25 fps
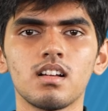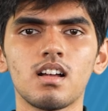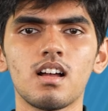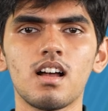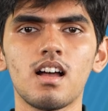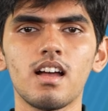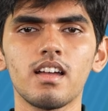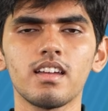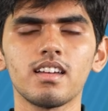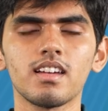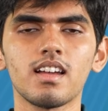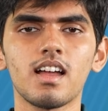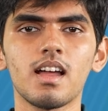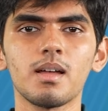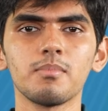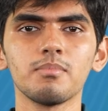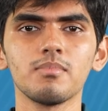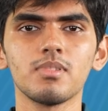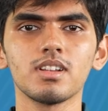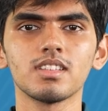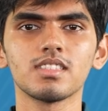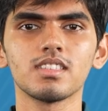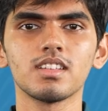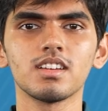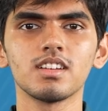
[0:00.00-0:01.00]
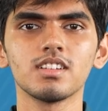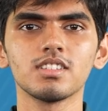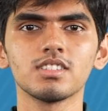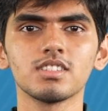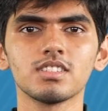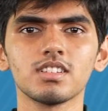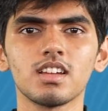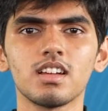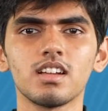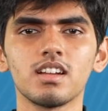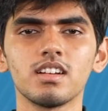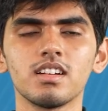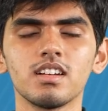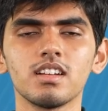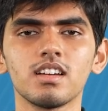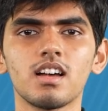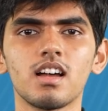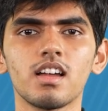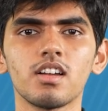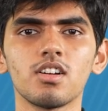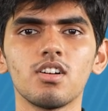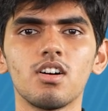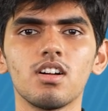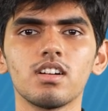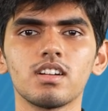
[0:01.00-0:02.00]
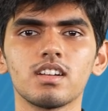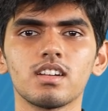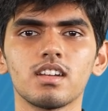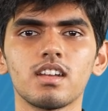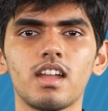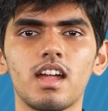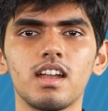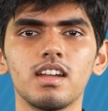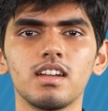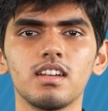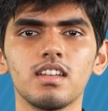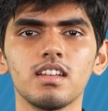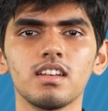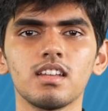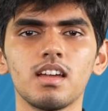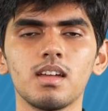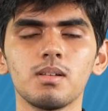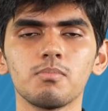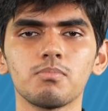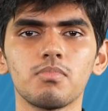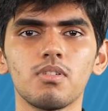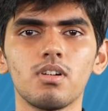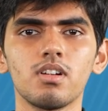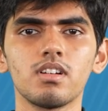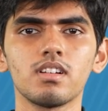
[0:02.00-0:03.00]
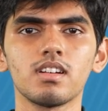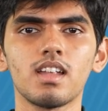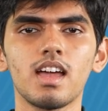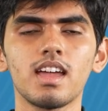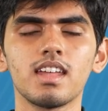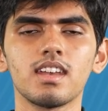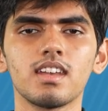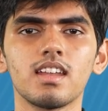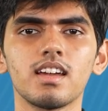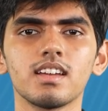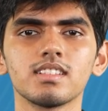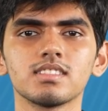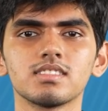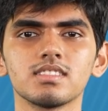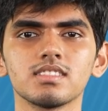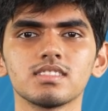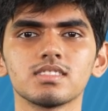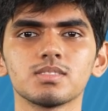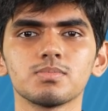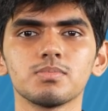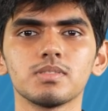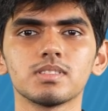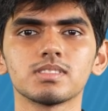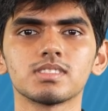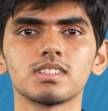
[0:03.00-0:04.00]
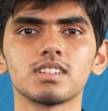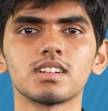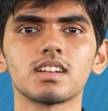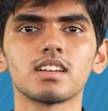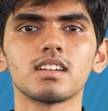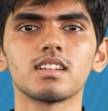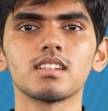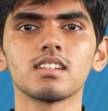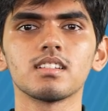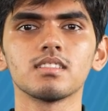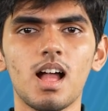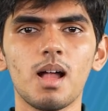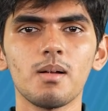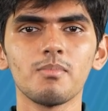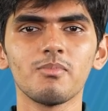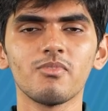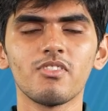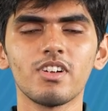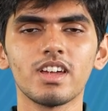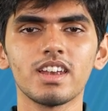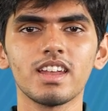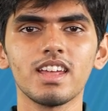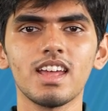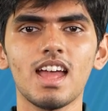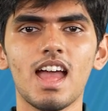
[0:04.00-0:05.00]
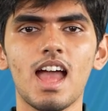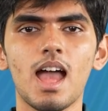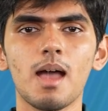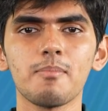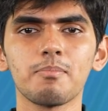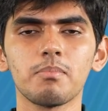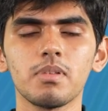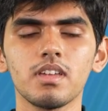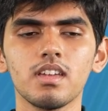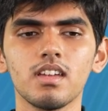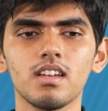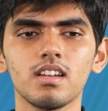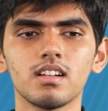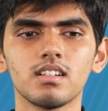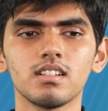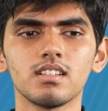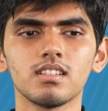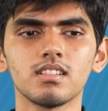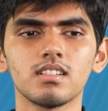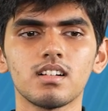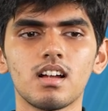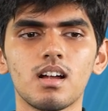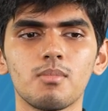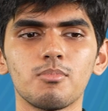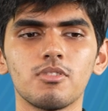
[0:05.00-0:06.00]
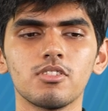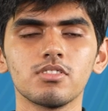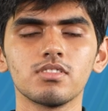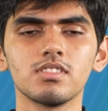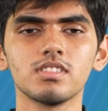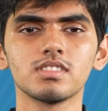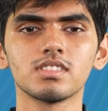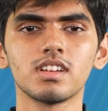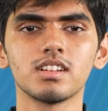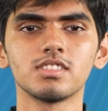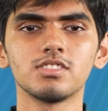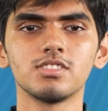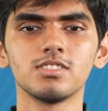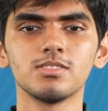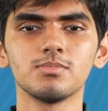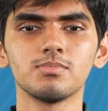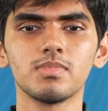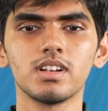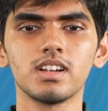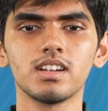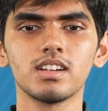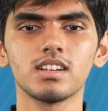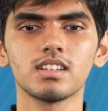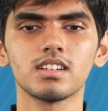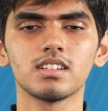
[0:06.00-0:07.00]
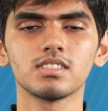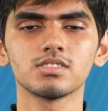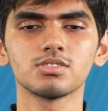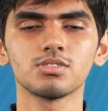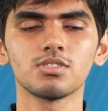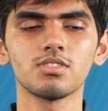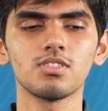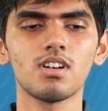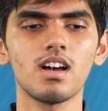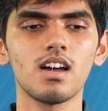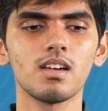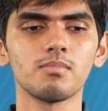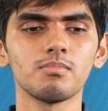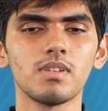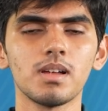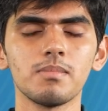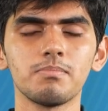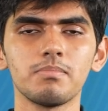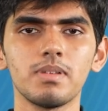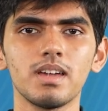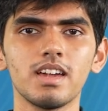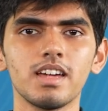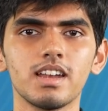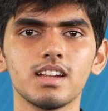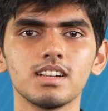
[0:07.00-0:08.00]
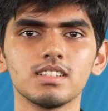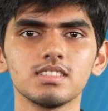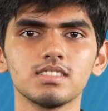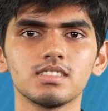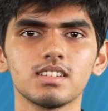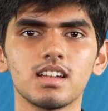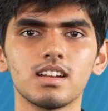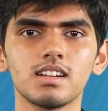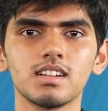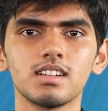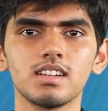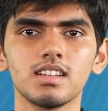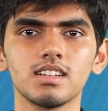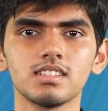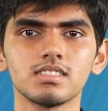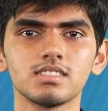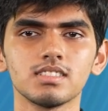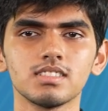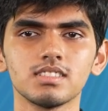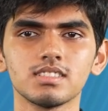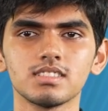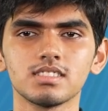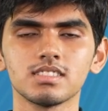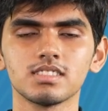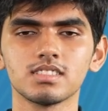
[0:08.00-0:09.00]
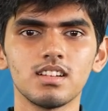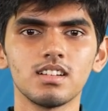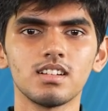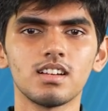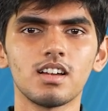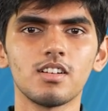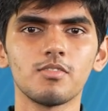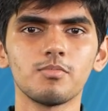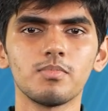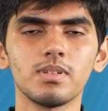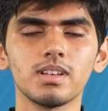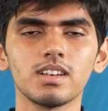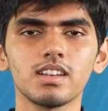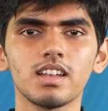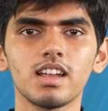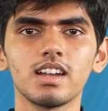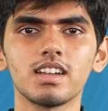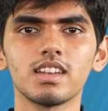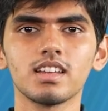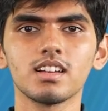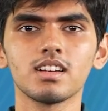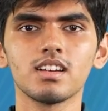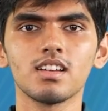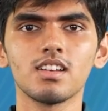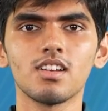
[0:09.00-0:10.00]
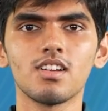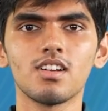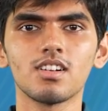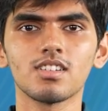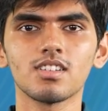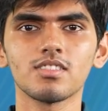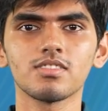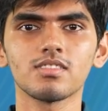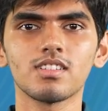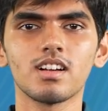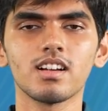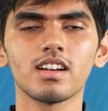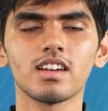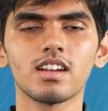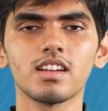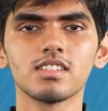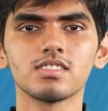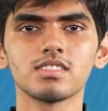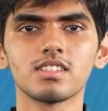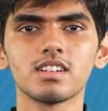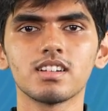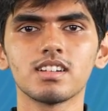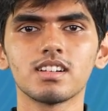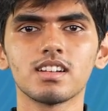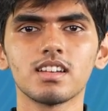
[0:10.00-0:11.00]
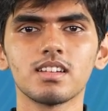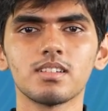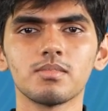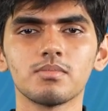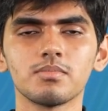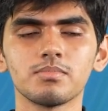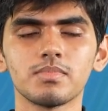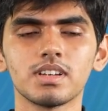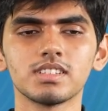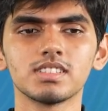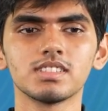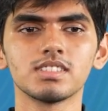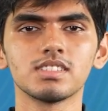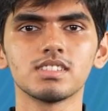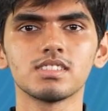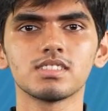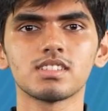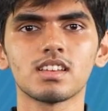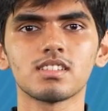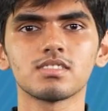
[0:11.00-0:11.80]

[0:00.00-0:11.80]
Hi, I'm Ritesh and I got 99.996 percentile. I'm very happy about this achievement, so are my parents and teachers. I've been getting a lot of congratulatory messages